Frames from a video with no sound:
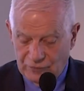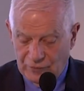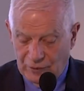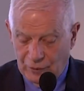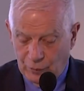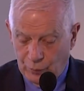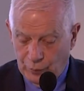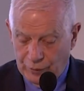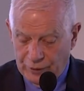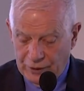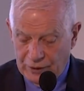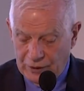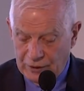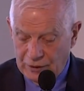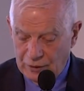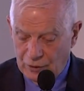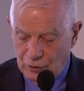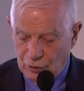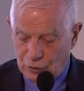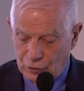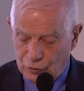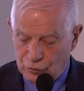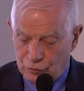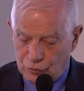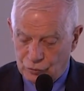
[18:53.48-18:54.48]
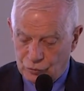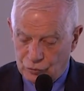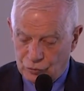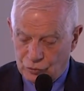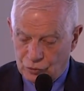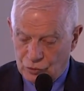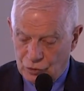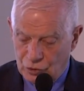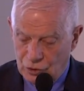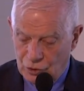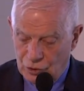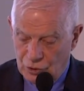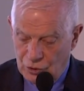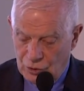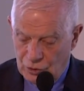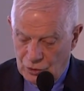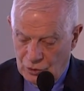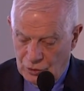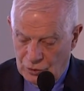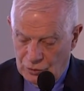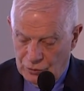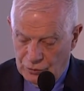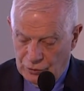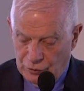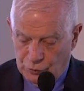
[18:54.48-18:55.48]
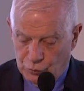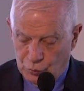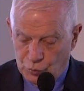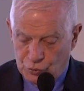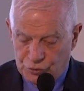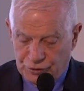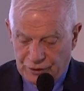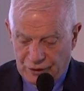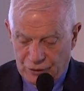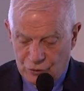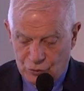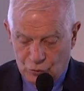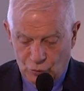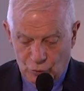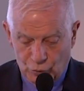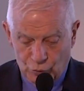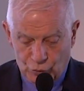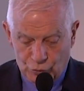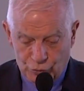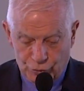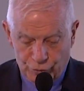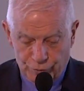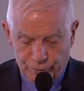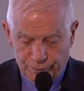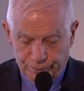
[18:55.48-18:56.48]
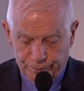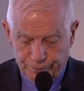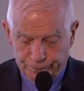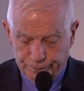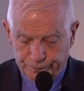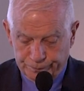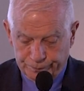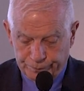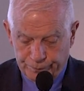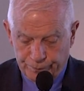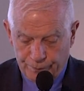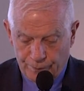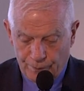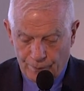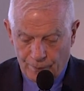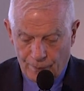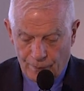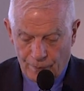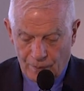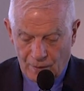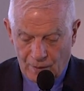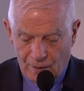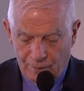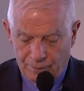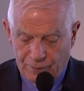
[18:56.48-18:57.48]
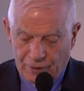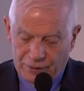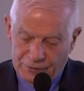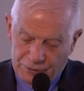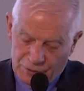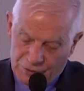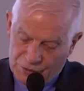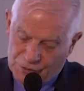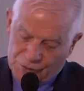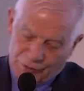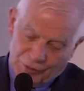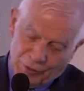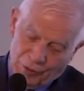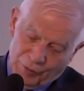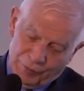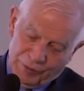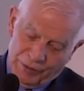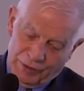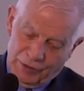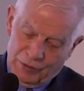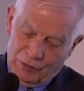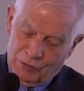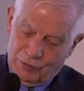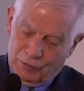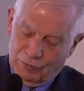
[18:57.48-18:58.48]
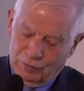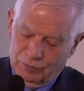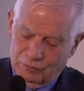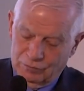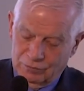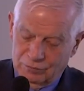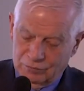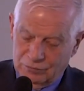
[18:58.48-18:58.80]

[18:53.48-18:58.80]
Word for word: agree on the two-state solution. But this is another issue.